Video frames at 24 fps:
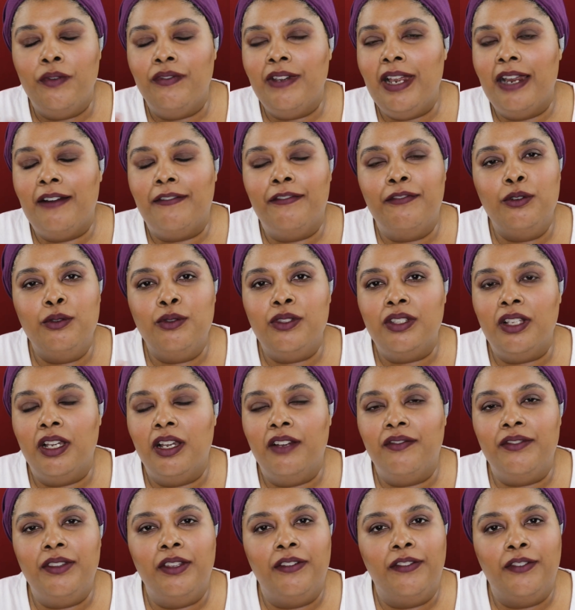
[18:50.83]
got fruits
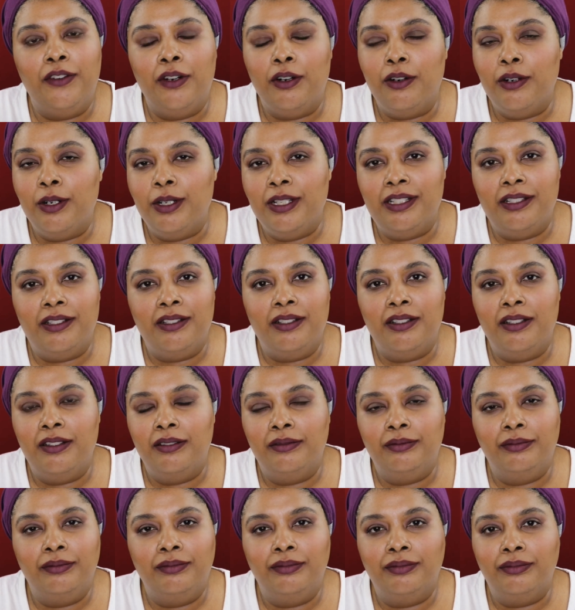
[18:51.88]
of the forest
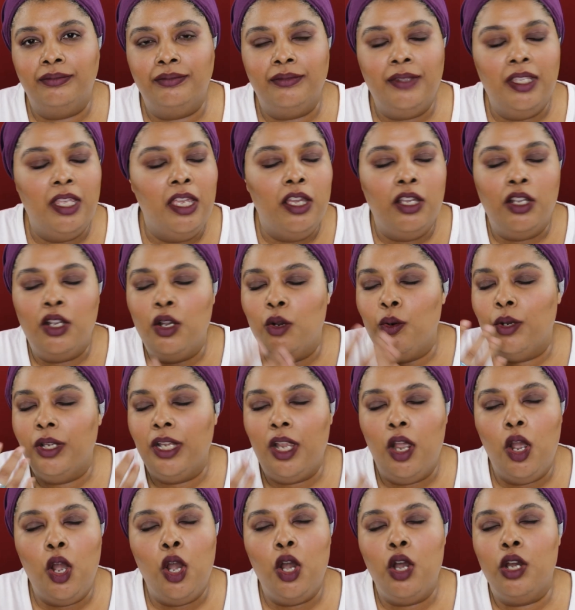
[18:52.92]

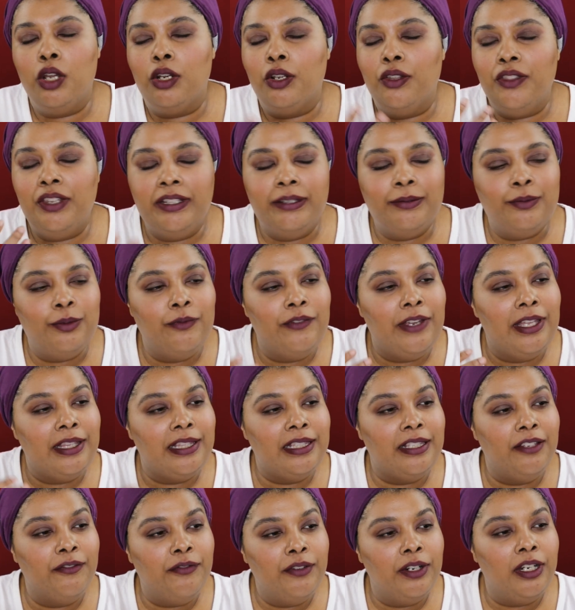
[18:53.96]
going on the lips. We've
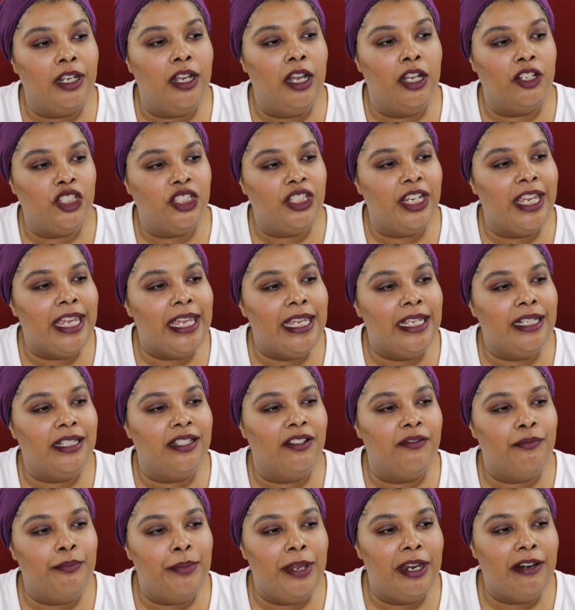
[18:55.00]
got different shades
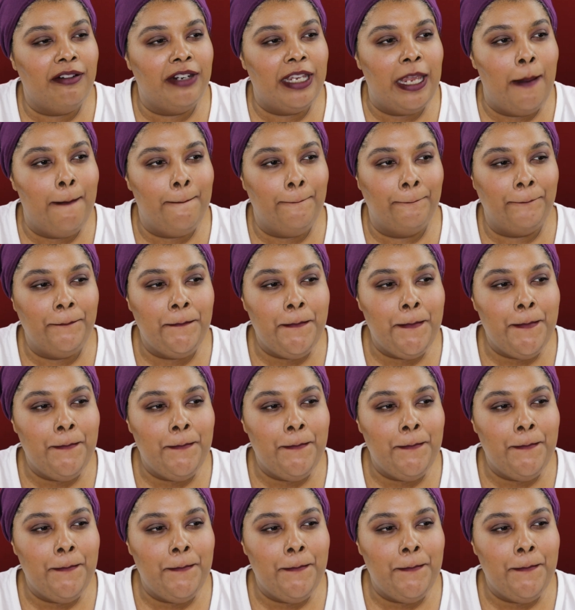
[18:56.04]
of berry.